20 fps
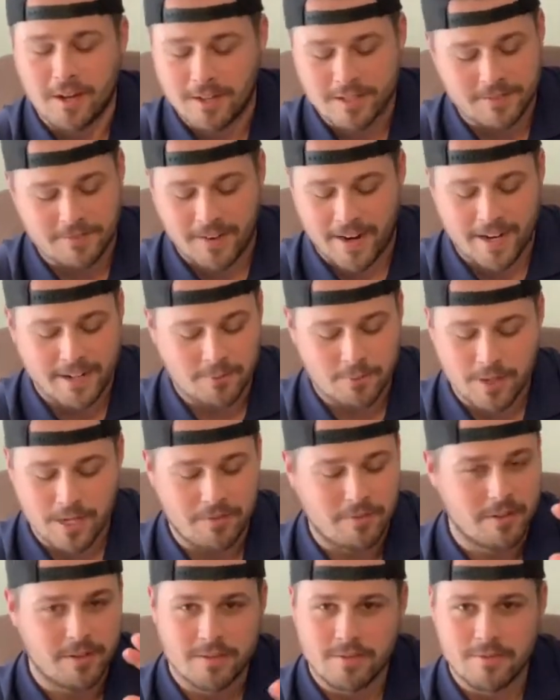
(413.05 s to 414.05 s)
It's fine.
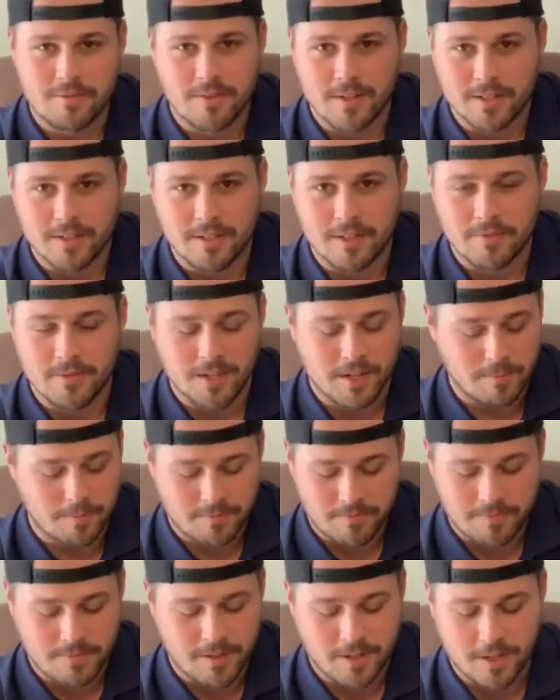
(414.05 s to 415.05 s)
Whatever. Fucking love y'all.
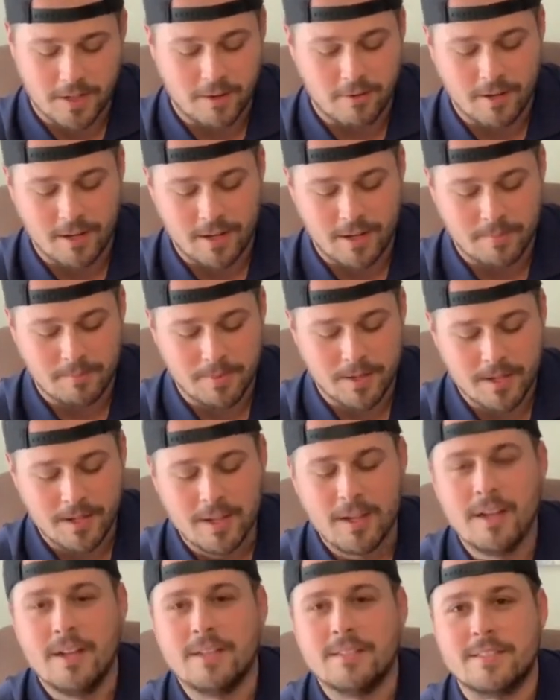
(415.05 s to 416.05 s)
Fuck y'all. Um.
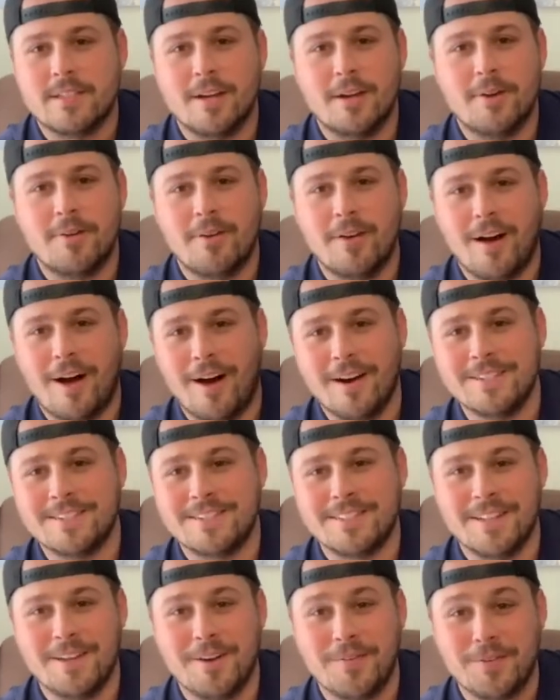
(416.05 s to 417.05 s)
So
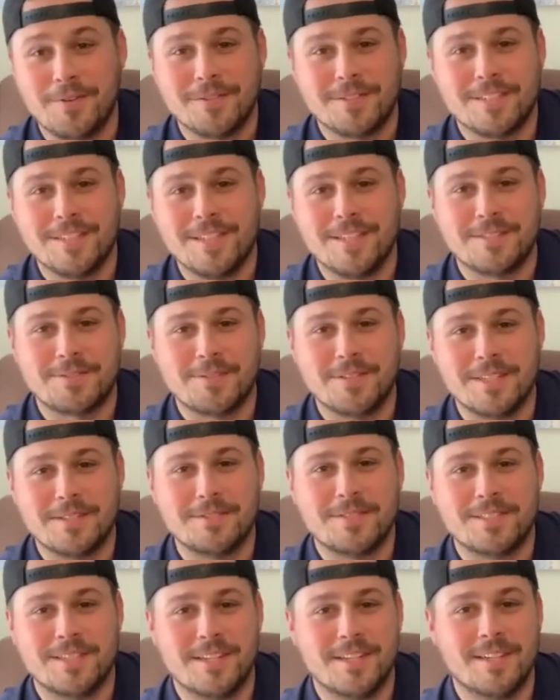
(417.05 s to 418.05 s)
honestly though, if you see this one, this
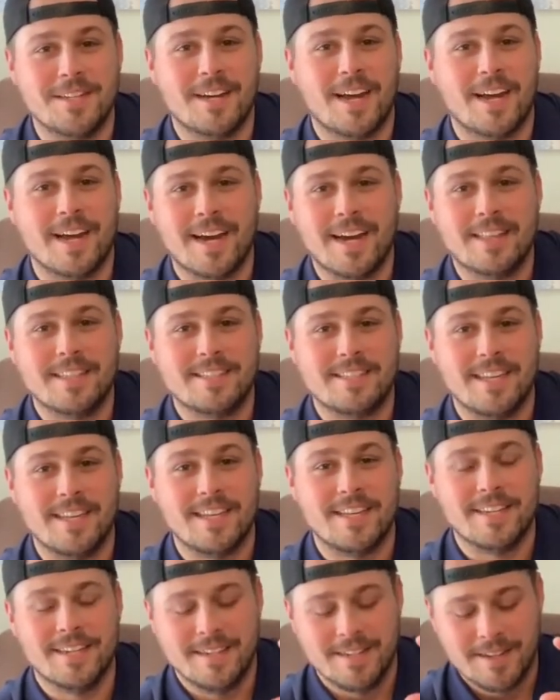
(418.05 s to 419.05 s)
is good. I got it at the
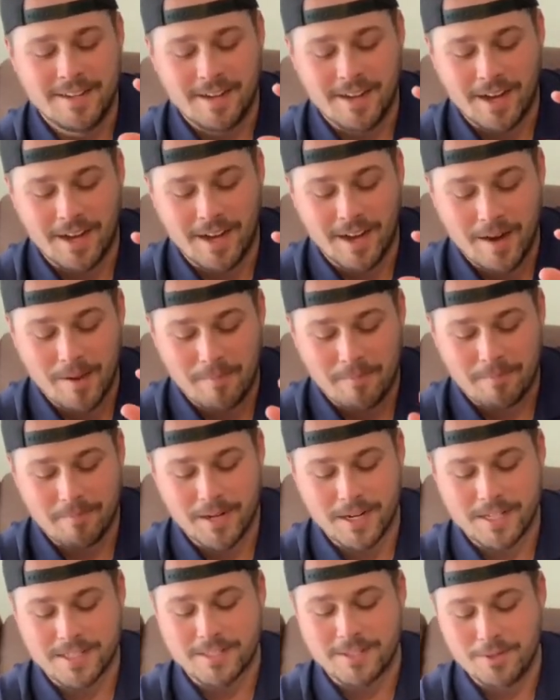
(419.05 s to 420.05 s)
T, uh,
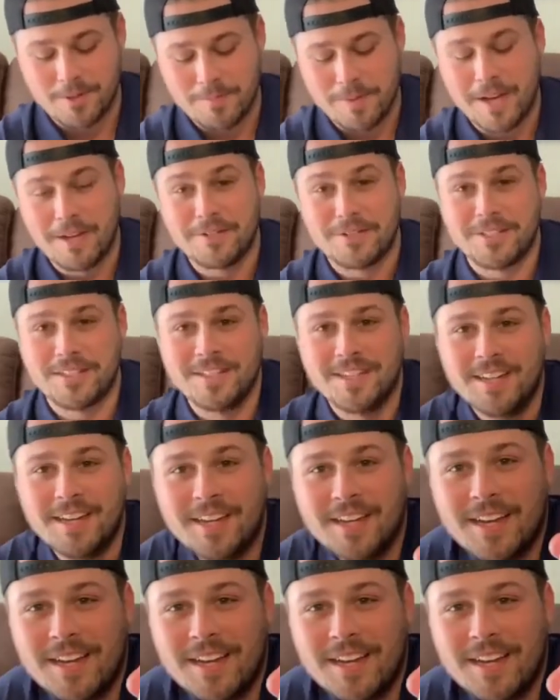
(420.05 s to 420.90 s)
but it's New Belgium.